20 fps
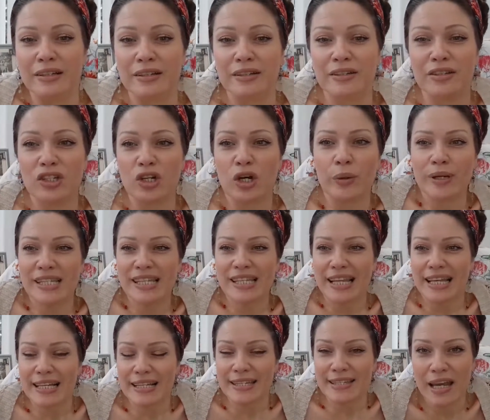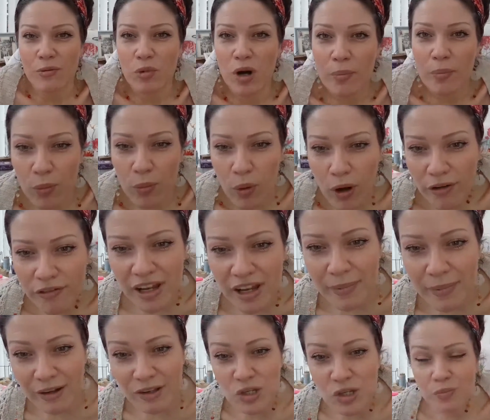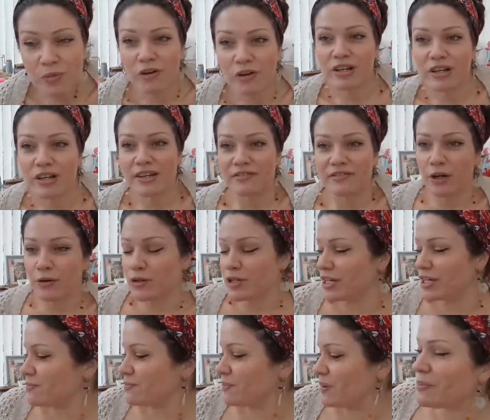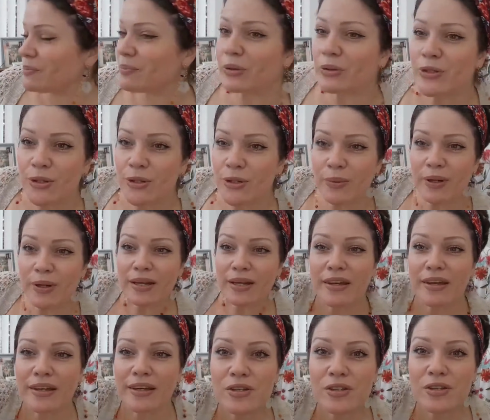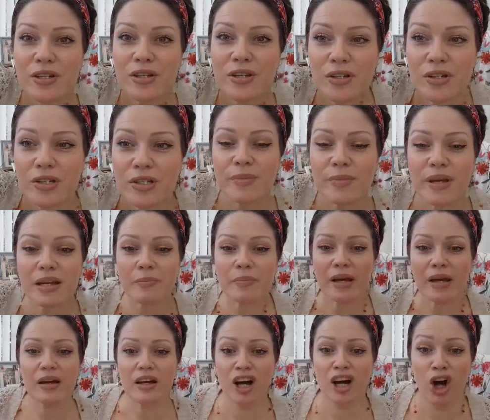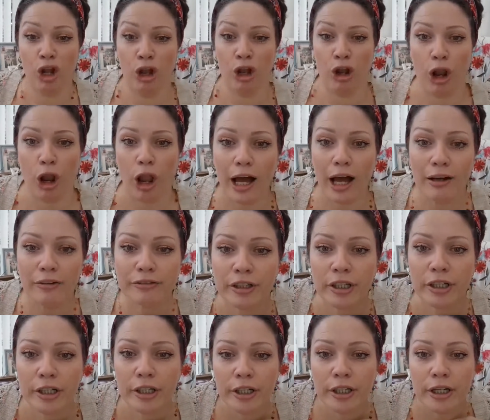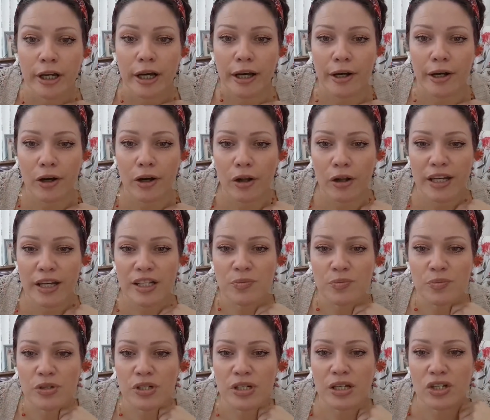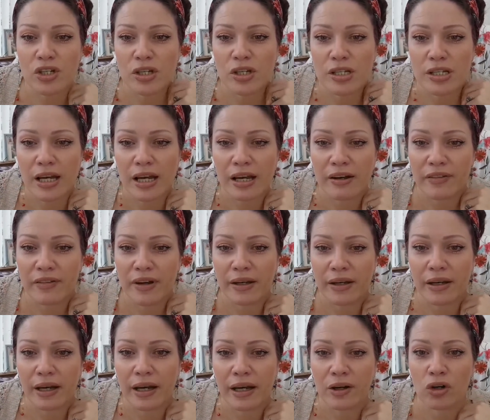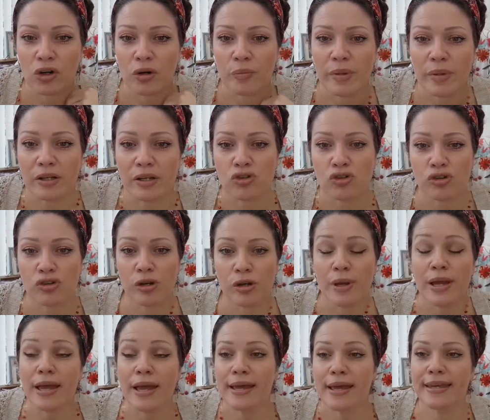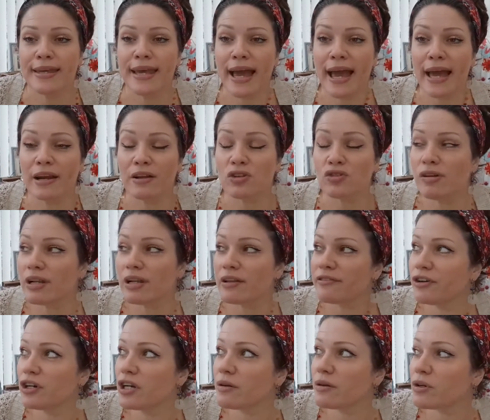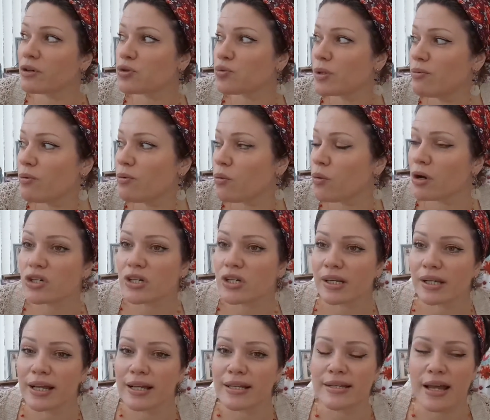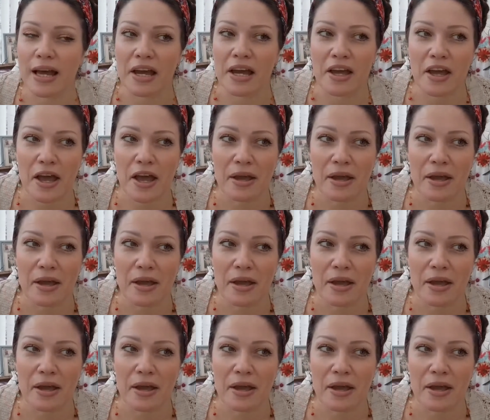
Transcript: Don't always like saying what I'll be waffling about tomorrow because I've noticed people doing things which does make me laugh. All his predictions have and are coming true. Yeah, and it's really funny because we were watching last night